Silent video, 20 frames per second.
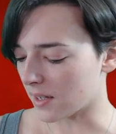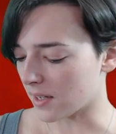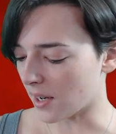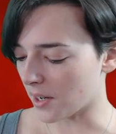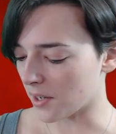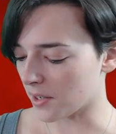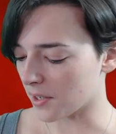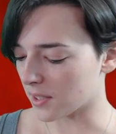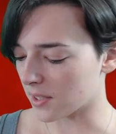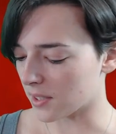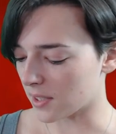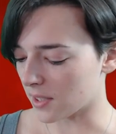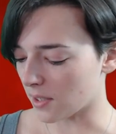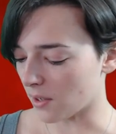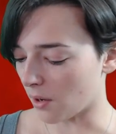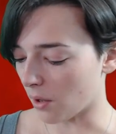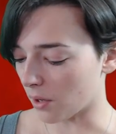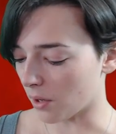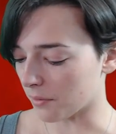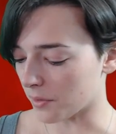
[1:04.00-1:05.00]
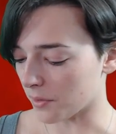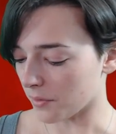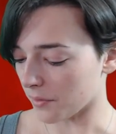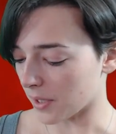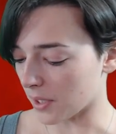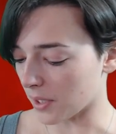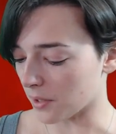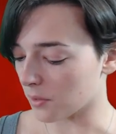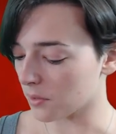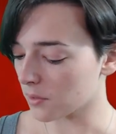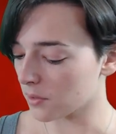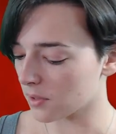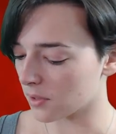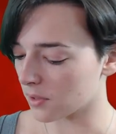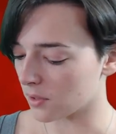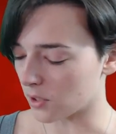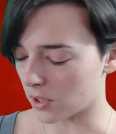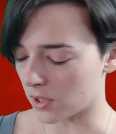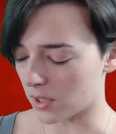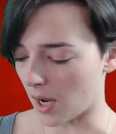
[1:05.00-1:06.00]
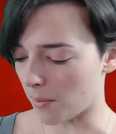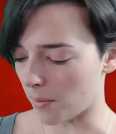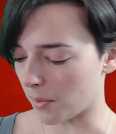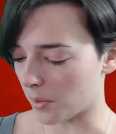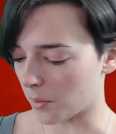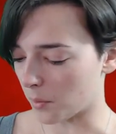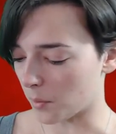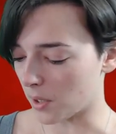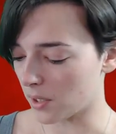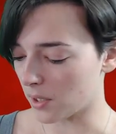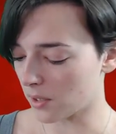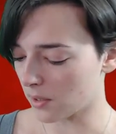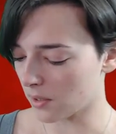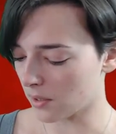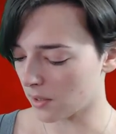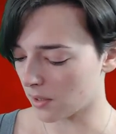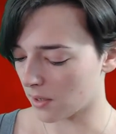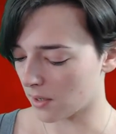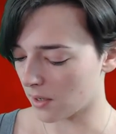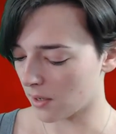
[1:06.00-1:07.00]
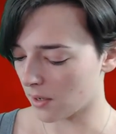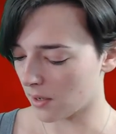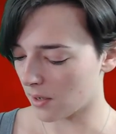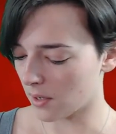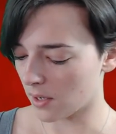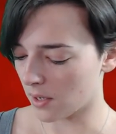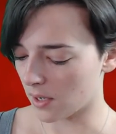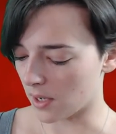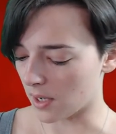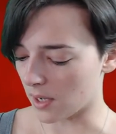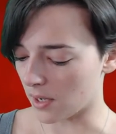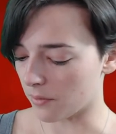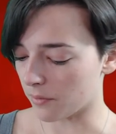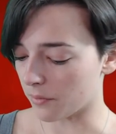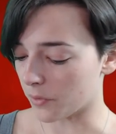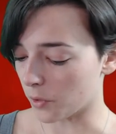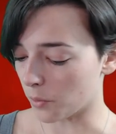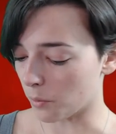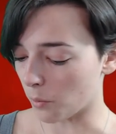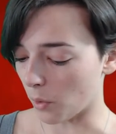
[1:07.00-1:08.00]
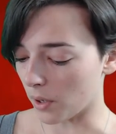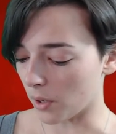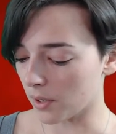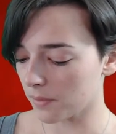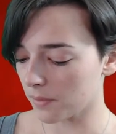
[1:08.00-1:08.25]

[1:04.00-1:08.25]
you can see all of your videos. Just tap on one, hit view more,